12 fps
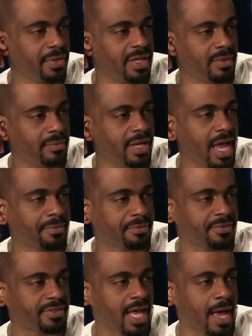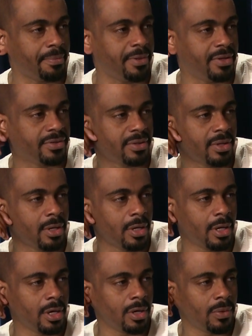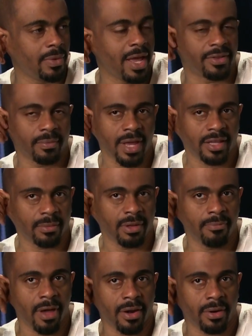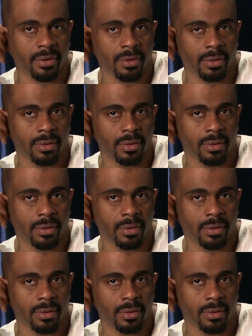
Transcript: We have to stop this. We have to be better.